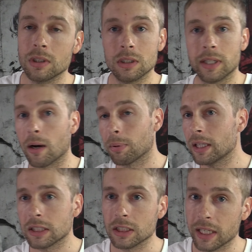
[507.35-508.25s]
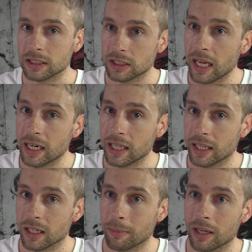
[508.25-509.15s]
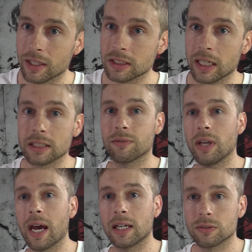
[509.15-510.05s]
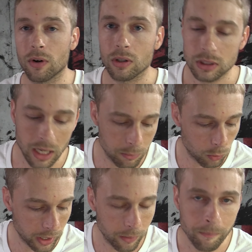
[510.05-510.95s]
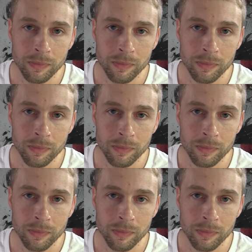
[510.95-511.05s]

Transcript: Now PlayStation hasn't said anything about this as of yet, as far as I'm aware.